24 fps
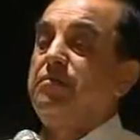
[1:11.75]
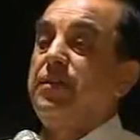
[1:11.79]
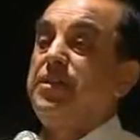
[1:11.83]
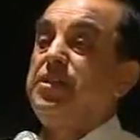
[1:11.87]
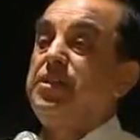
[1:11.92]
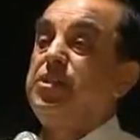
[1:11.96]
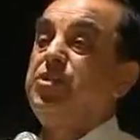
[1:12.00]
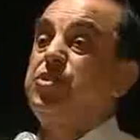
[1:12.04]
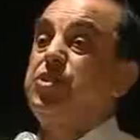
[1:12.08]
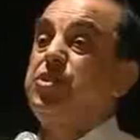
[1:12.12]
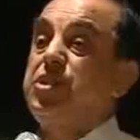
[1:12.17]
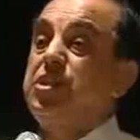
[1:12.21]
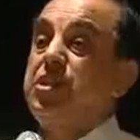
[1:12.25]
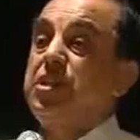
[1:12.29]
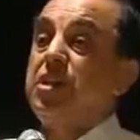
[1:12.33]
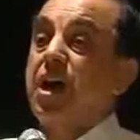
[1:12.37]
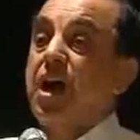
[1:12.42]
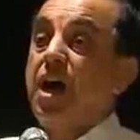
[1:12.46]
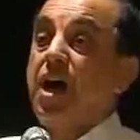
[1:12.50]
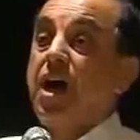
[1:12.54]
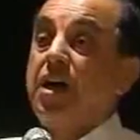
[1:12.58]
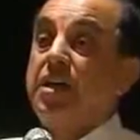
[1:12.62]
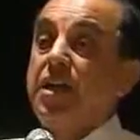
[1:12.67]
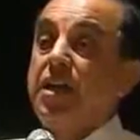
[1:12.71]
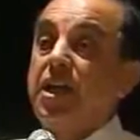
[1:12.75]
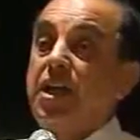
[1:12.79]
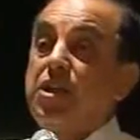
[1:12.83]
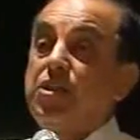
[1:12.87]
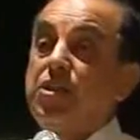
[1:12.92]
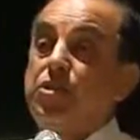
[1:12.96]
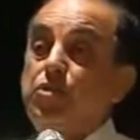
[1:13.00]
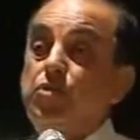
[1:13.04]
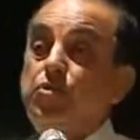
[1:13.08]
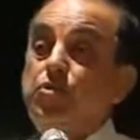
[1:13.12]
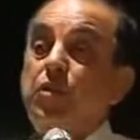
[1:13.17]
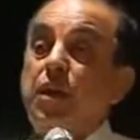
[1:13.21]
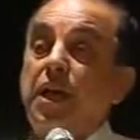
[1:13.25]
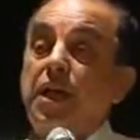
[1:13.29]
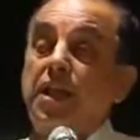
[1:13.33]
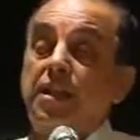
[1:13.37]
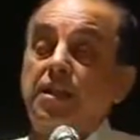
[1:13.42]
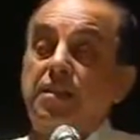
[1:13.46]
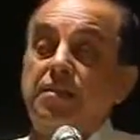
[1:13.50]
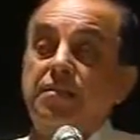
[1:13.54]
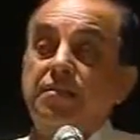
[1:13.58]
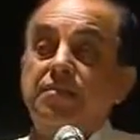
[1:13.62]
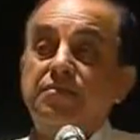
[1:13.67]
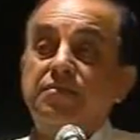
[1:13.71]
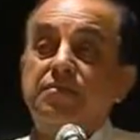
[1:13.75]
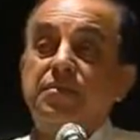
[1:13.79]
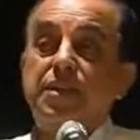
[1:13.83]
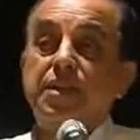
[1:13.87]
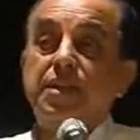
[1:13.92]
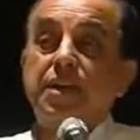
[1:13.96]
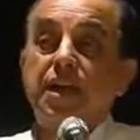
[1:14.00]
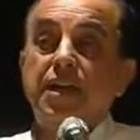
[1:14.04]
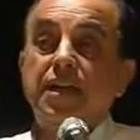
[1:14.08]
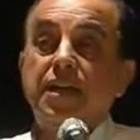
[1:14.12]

Vinci, R-A-U-L-V-I-N-C-I,